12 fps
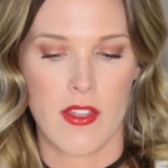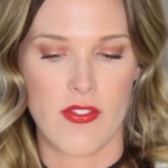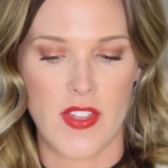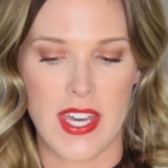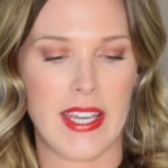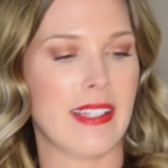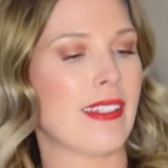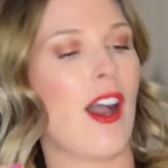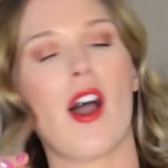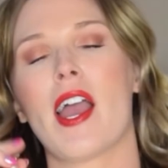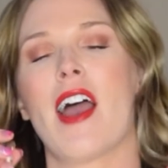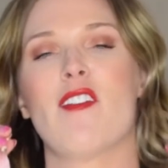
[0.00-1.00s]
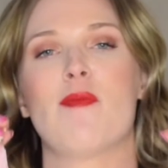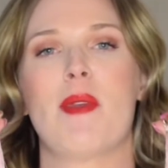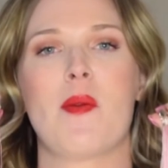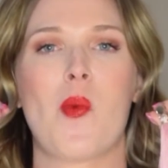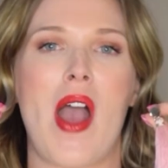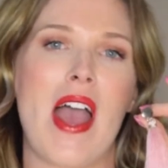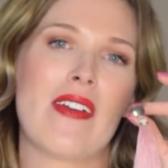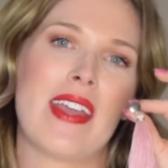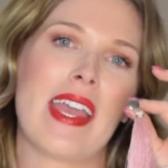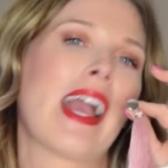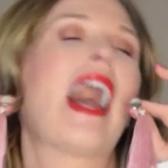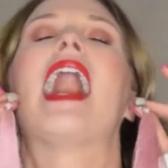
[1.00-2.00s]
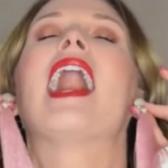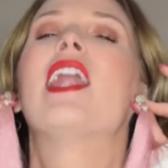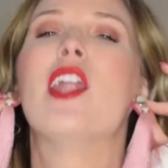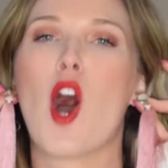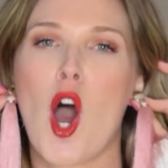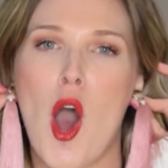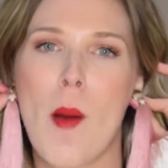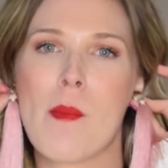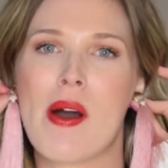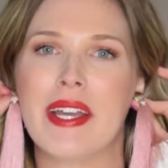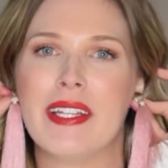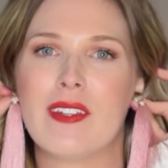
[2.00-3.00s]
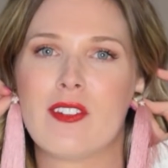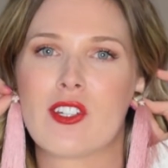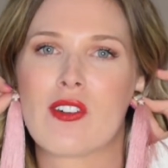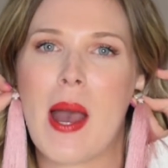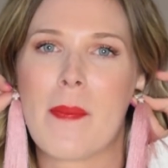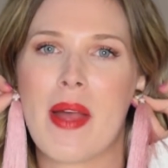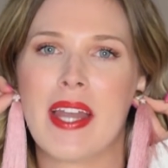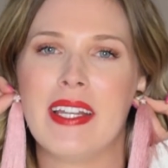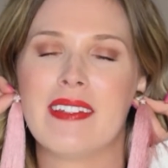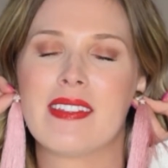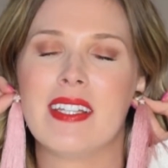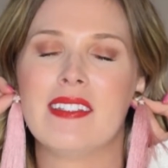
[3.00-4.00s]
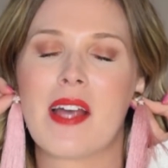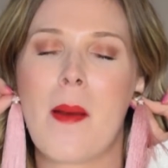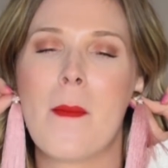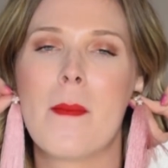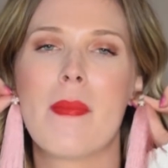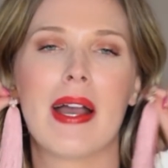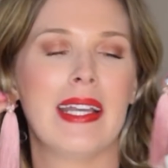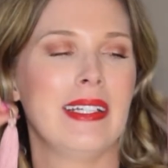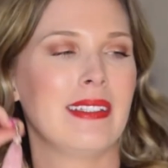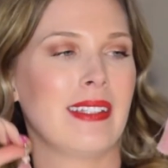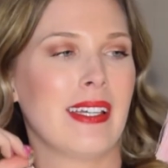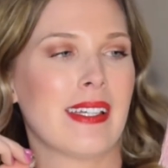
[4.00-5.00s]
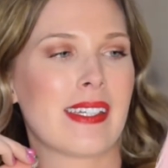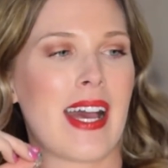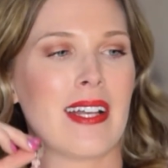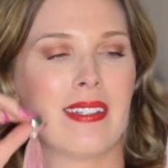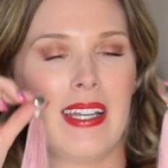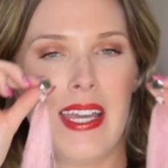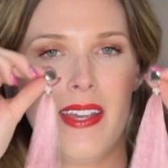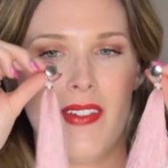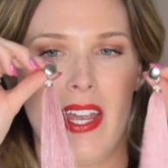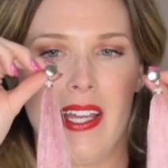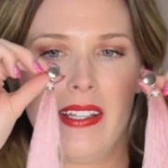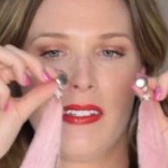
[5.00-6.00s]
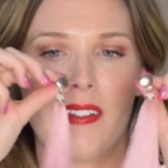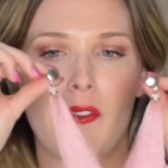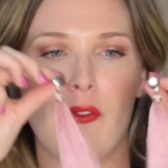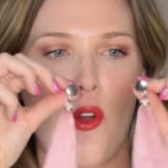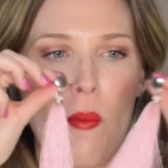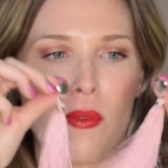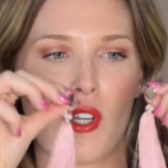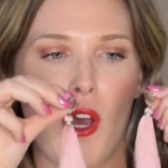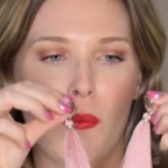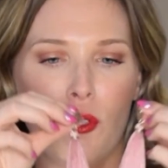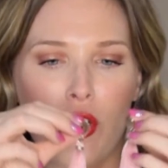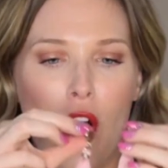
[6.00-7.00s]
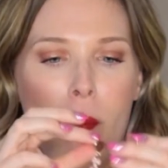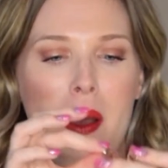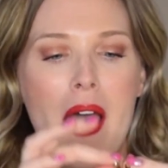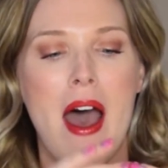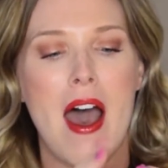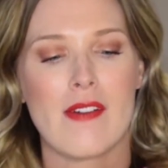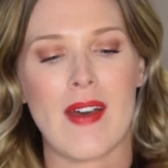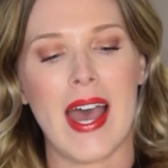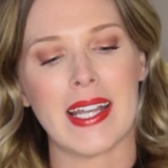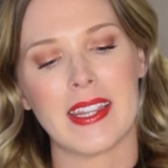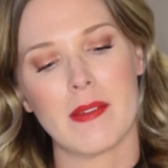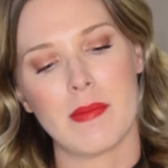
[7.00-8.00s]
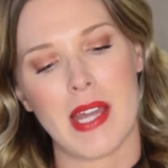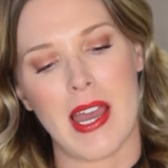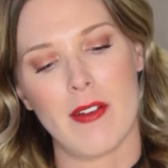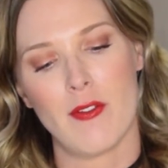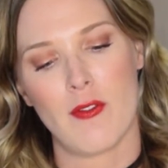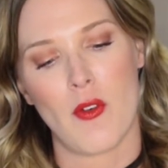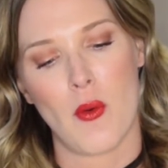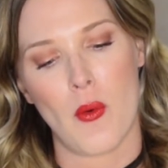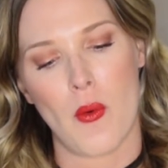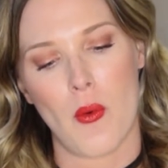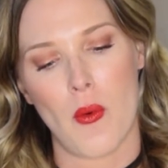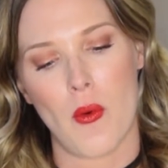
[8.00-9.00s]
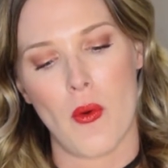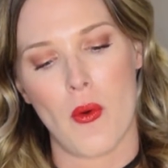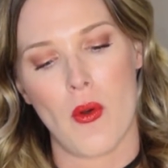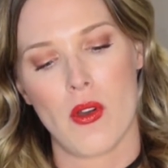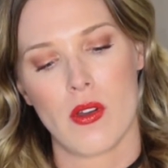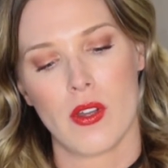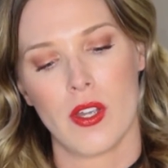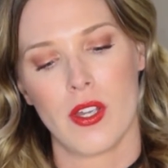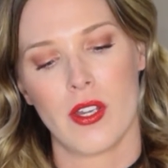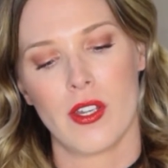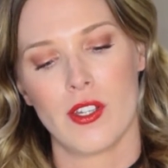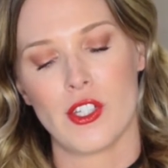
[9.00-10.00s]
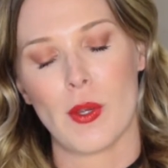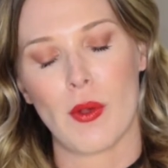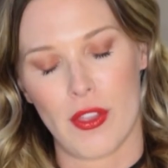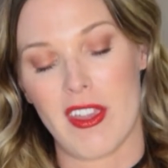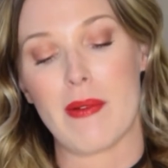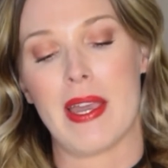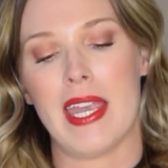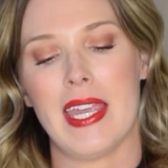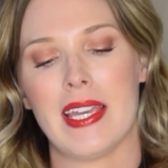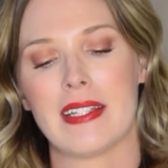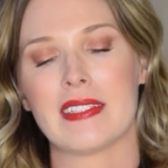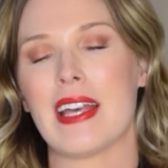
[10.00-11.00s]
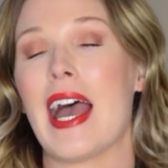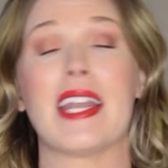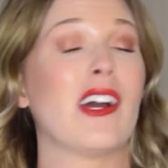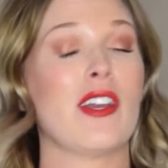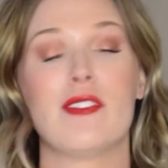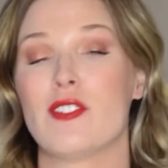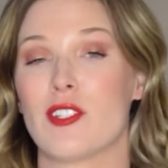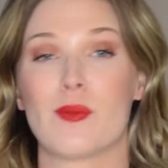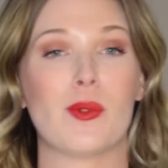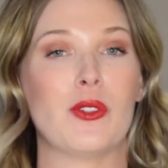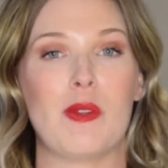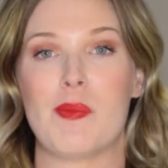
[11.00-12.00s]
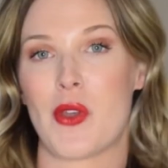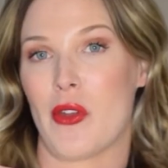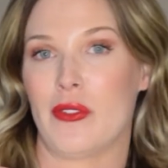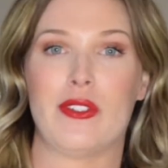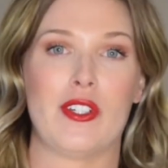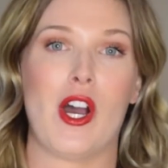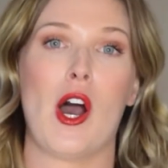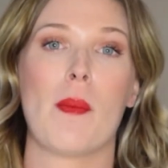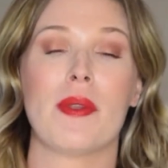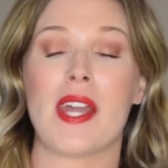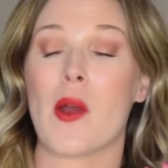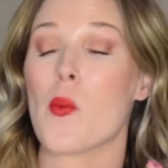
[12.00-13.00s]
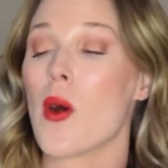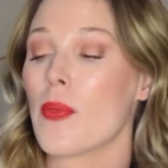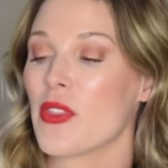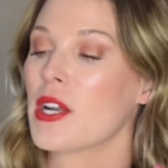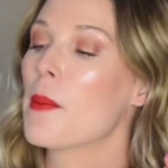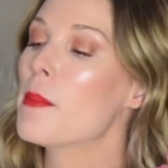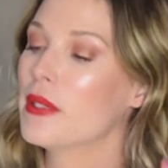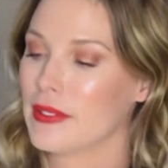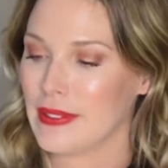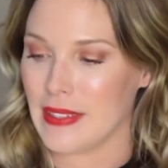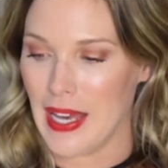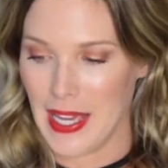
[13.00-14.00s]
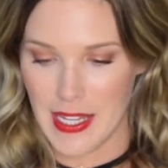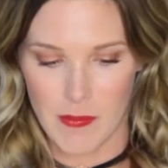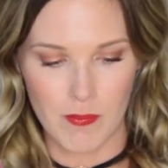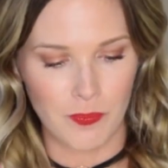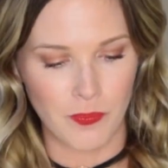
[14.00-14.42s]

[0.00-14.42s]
These I have been wearing a lot on my Instagram, and it's these amazing Tassel earrings from Topshop. I've had them now for 2 or 3 weeks, and I have just worn them non-stop. Now, one thing I must say,